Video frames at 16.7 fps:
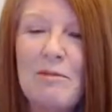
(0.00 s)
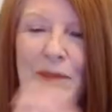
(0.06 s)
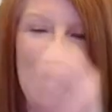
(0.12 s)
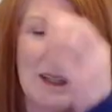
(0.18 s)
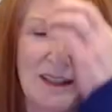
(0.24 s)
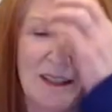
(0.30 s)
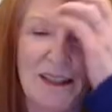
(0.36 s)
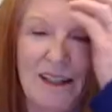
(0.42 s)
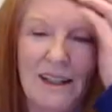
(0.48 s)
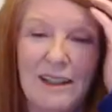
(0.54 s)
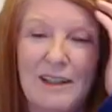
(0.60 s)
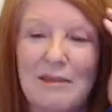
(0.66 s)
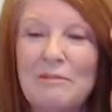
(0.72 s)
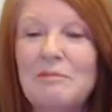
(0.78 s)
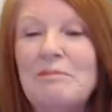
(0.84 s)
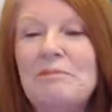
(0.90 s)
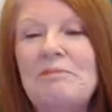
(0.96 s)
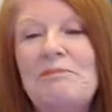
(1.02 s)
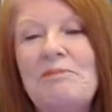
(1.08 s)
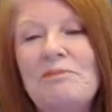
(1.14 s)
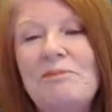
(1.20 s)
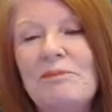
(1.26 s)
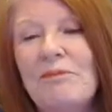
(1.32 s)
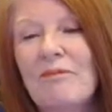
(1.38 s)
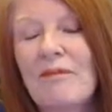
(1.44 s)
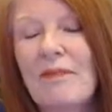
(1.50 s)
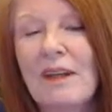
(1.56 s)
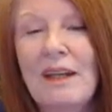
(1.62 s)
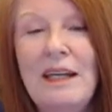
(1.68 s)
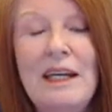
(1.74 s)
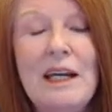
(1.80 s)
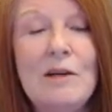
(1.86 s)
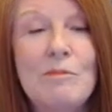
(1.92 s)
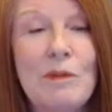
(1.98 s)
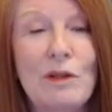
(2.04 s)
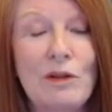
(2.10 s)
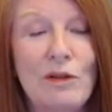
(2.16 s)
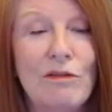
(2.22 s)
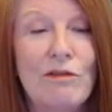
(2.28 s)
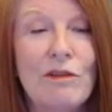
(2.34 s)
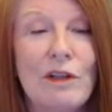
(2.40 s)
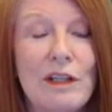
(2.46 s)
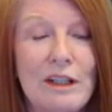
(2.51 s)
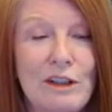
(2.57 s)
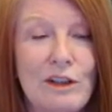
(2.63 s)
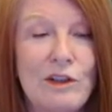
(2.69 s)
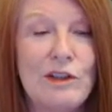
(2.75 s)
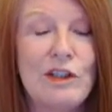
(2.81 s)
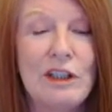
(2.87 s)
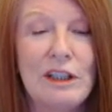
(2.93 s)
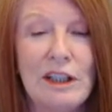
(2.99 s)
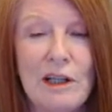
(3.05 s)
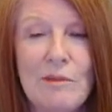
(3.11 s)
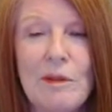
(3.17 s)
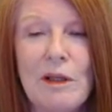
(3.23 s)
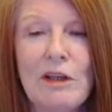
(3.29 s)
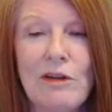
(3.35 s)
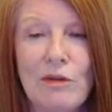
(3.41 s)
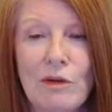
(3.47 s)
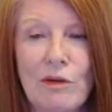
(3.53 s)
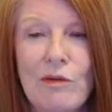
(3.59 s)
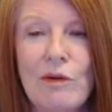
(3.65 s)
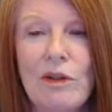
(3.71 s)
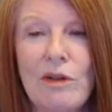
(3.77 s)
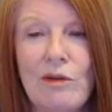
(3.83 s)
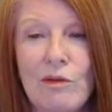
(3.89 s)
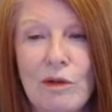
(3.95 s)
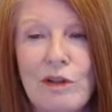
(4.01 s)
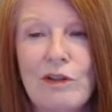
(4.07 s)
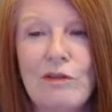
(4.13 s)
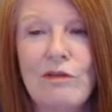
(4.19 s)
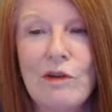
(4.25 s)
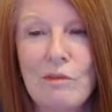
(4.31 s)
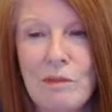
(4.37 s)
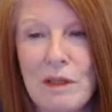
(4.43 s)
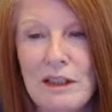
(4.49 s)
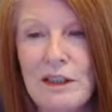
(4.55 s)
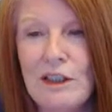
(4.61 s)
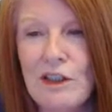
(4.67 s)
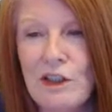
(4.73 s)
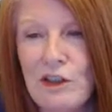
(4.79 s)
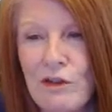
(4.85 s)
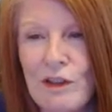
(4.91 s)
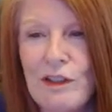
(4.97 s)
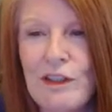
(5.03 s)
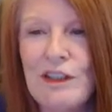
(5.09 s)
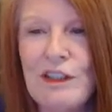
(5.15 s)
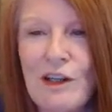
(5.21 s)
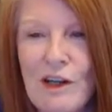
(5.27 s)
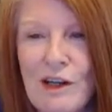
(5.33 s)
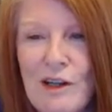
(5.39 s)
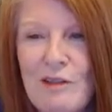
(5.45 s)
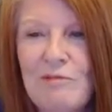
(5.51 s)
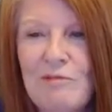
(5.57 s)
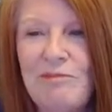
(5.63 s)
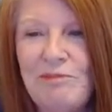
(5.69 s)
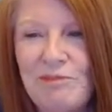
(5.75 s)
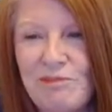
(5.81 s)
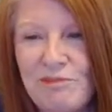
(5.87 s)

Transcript: But he had beautiful energy coming through with a wonderful message for us all.